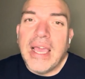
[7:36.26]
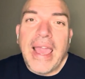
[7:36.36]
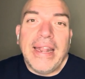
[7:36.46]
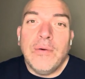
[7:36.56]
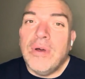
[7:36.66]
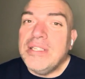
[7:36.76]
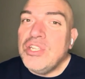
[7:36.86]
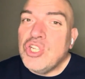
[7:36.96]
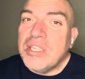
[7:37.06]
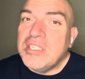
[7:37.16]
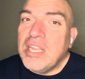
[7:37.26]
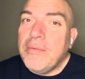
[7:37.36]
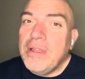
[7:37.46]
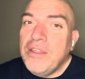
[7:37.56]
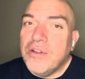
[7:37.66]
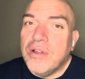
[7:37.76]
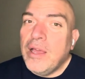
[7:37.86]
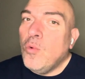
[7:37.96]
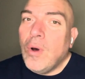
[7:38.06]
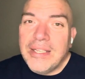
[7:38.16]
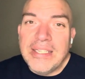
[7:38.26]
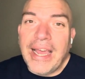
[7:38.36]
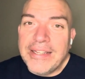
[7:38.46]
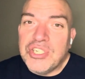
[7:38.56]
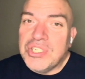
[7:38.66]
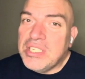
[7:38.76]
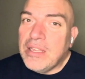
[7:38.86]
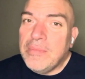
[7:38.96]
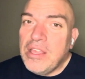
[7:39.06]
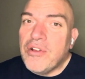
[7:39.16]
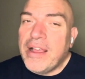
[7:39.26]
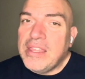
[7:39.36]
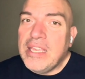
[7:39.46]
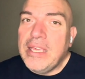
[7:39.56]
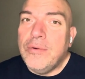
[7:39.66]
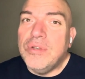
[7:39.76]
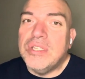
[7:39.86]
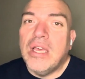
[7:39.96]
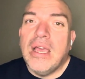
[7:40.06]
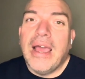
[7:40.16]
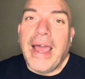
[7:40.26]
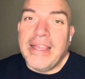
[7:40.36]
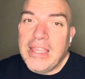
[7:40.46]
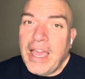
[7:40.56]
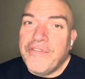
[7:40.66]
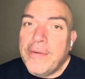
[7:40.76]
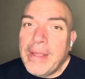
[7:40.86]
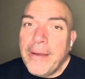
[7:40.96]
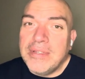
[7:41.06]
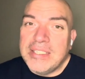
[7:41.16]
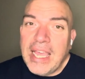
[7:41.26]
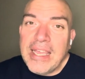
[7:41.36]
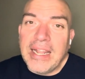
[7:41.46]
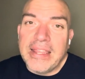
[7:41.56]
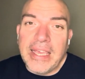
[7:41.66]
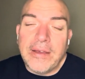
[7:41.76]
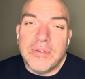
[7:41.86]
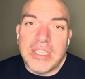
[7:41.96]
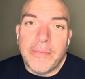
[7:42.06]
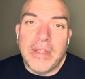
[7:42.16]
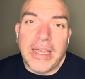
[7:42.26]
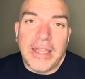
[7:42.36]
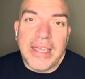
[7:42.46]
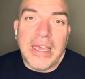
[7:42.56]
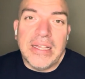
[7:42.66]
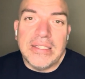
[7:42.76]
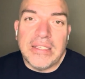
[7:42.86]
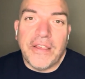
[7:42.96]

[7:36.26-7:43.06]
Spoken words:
and it wasn't just him either. It was not just him either. I think he was, if I'm not mistaken, I think it was him and LA Guns.